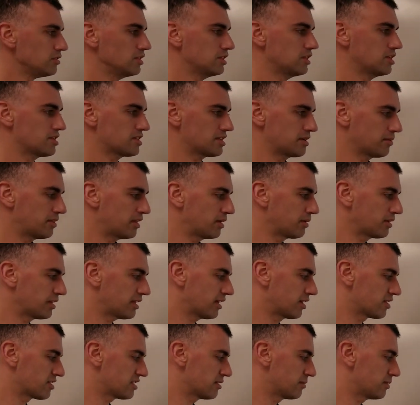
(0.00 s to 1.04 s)
Same thing with
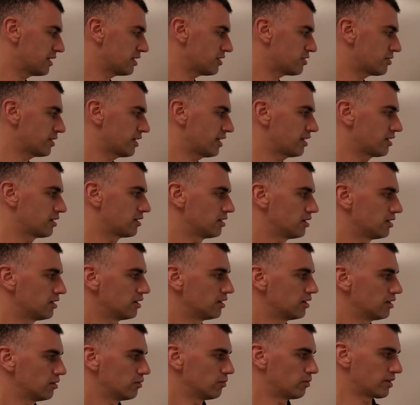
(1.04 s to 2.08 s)
calcium nitrate.
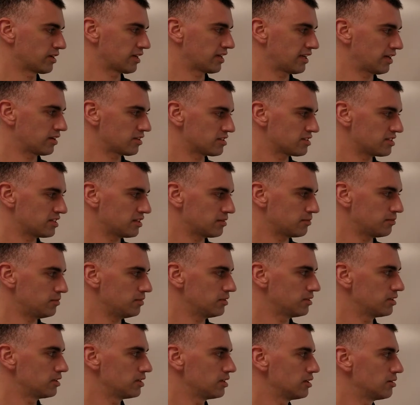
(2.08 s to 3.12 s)
1 calcium
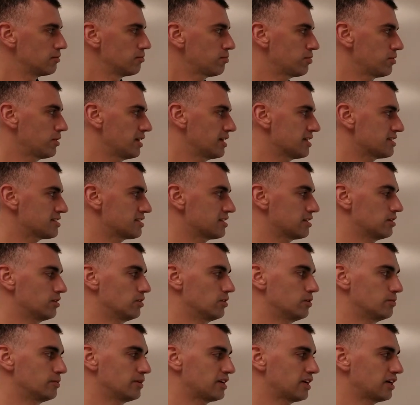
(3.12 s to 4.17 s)
plus, and
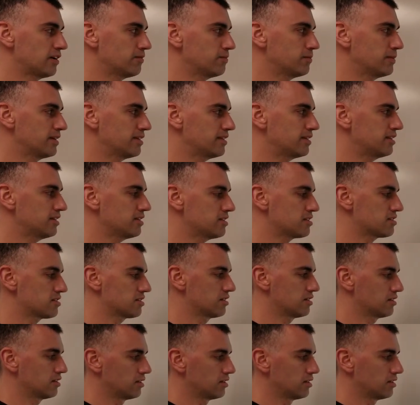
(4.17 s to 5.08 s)
oh, be careful about this,